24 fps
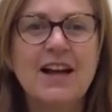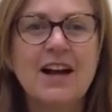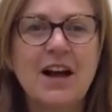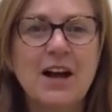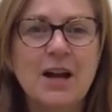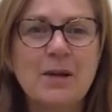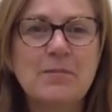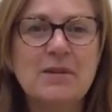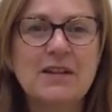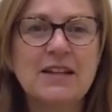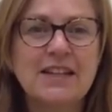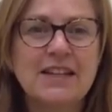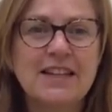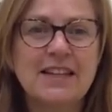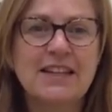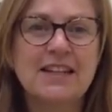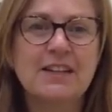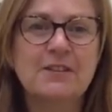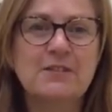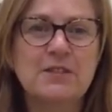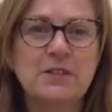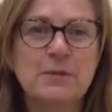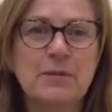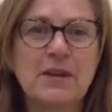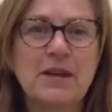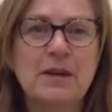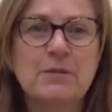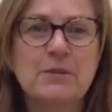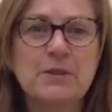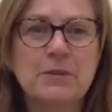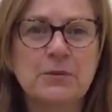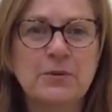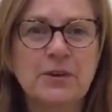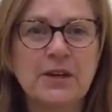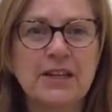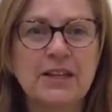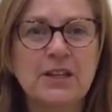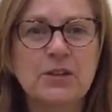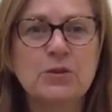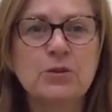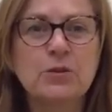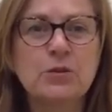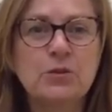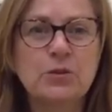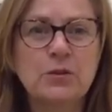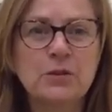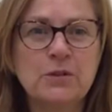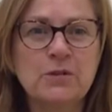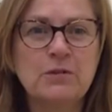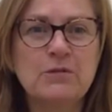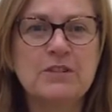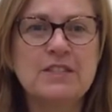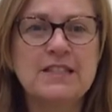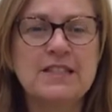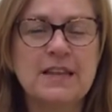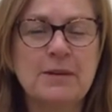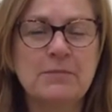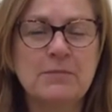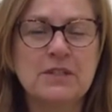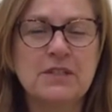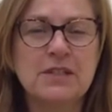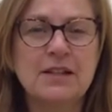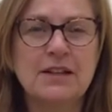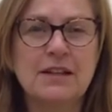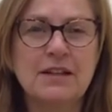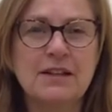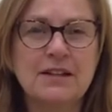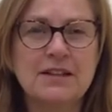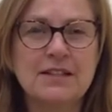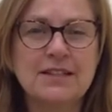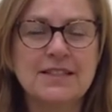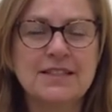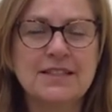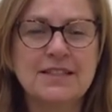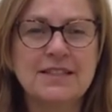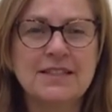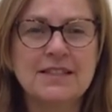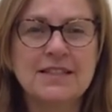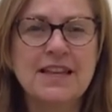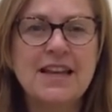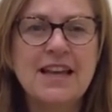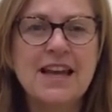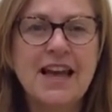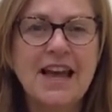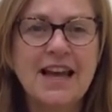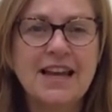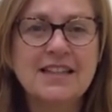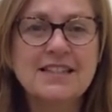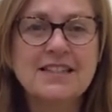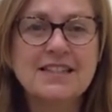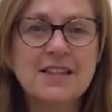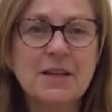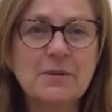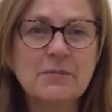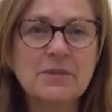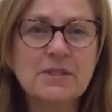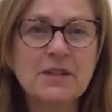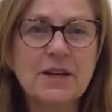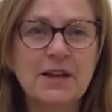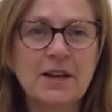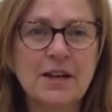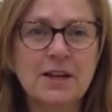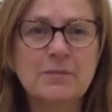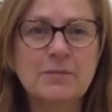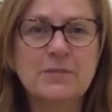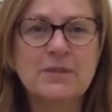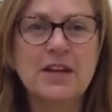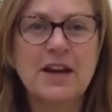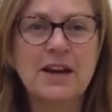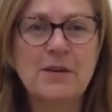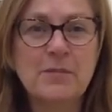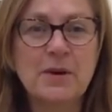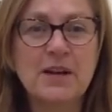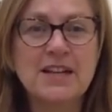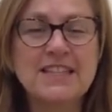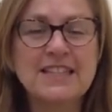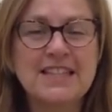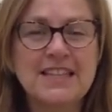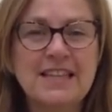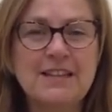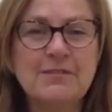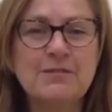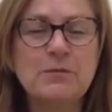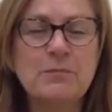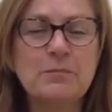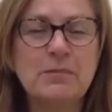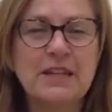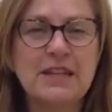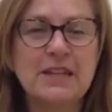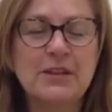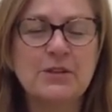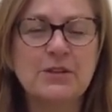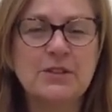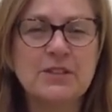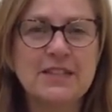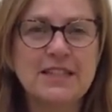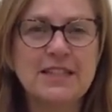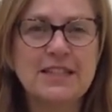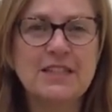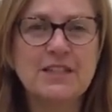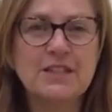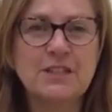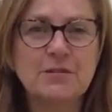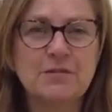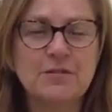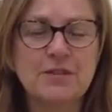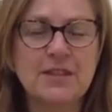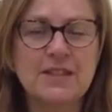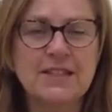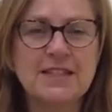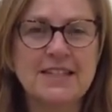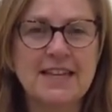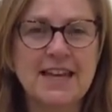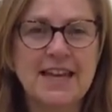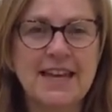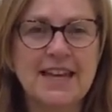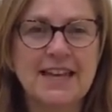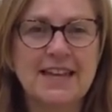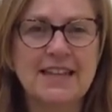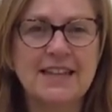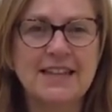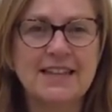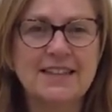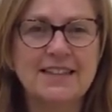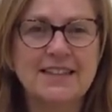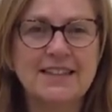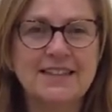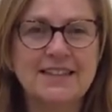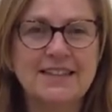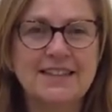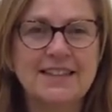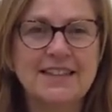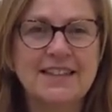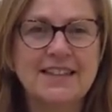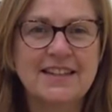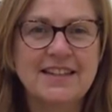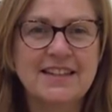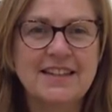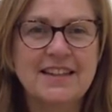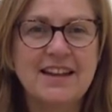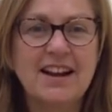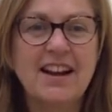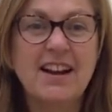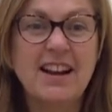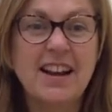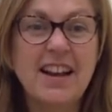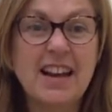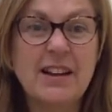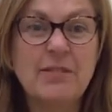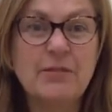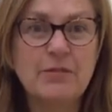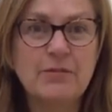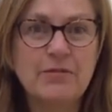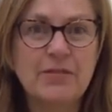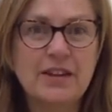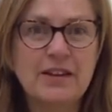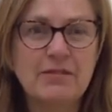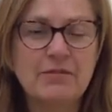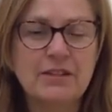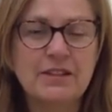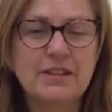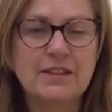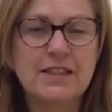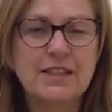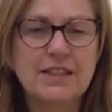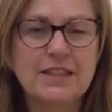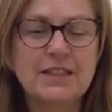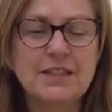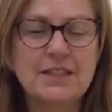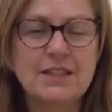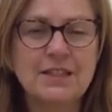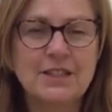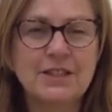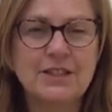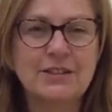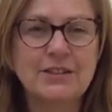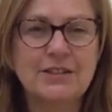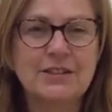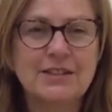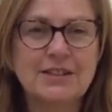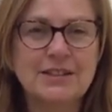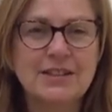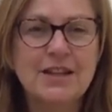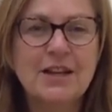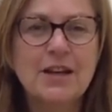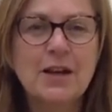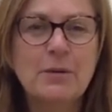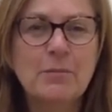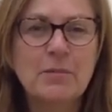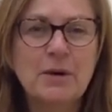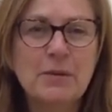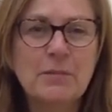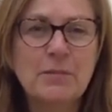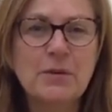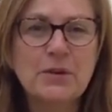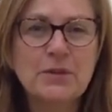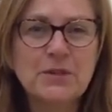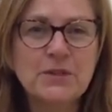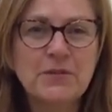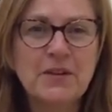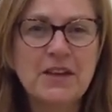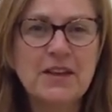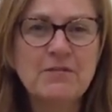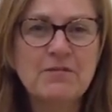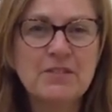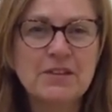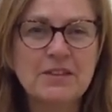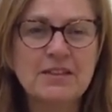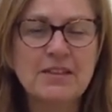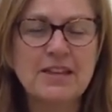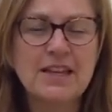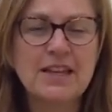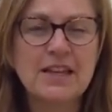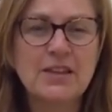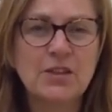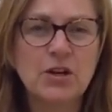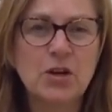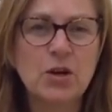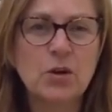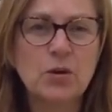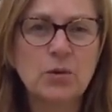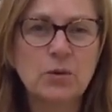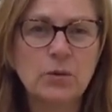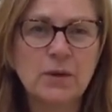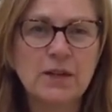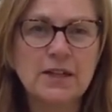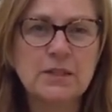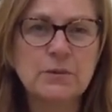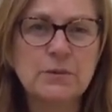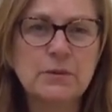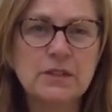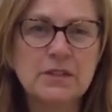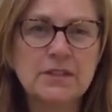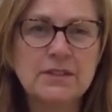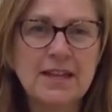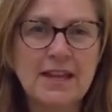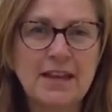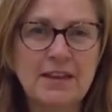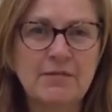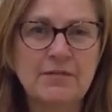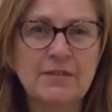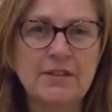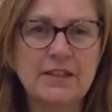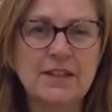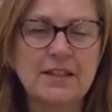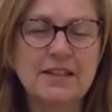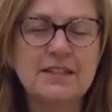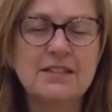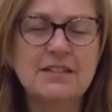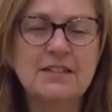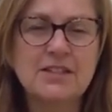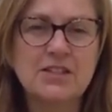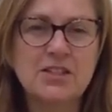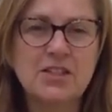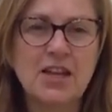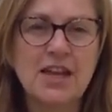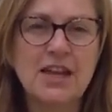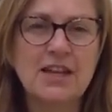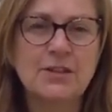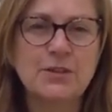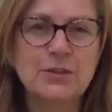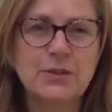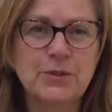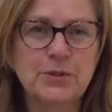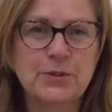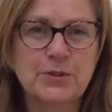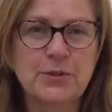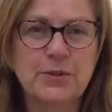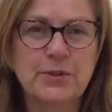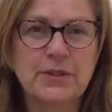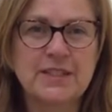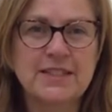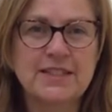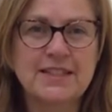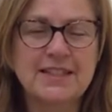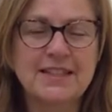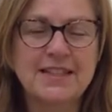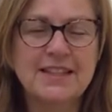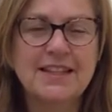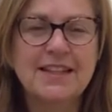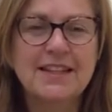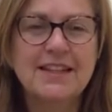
I'm lucky enough to be able to work in all of the reception classes, and sometimes I might even be your teacher for the day. I have a favourite thing to do. My most favourite thing in the whole wide world ever is to share stories